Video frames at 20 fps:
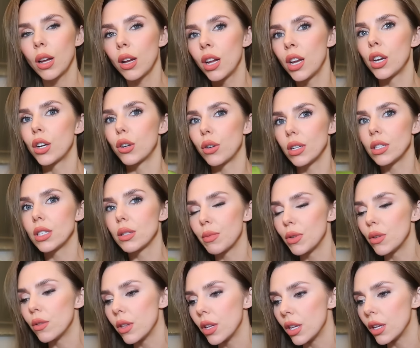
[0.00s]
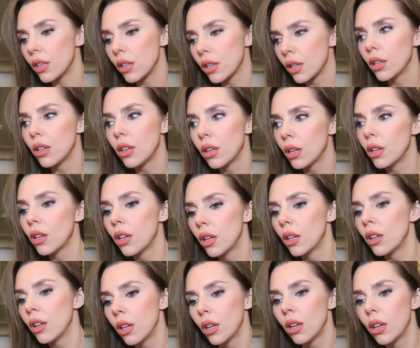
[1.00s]
and a green smoothie.
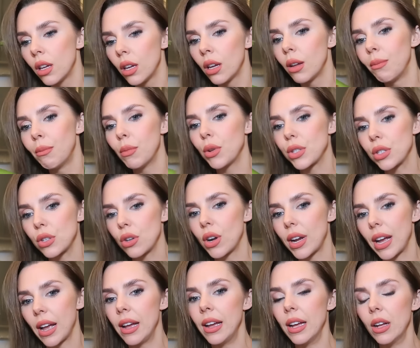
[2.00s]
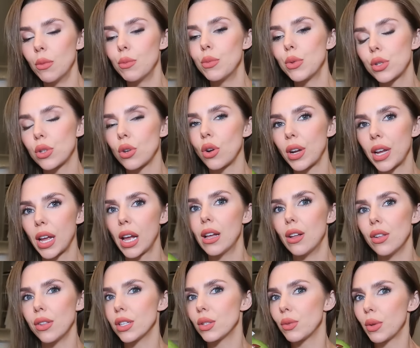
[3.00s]
Must not get ill this
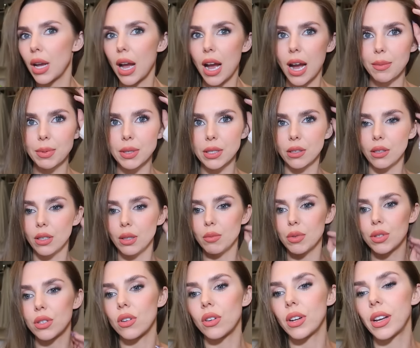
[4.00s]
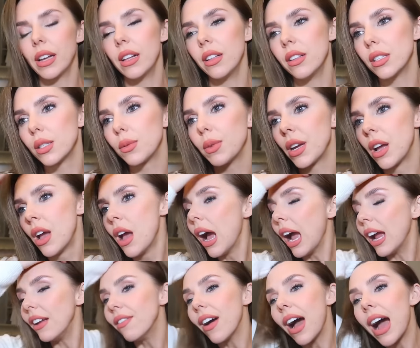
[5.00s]
week. Absolutely must not get ill this week.
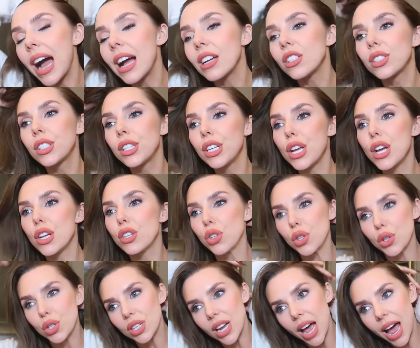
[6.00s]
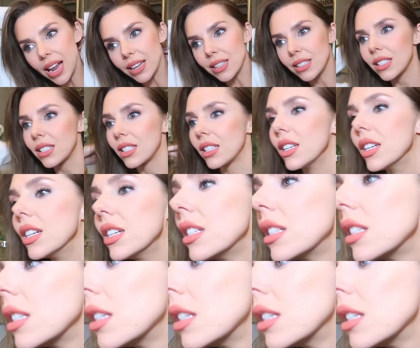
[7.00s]
I've actually just answered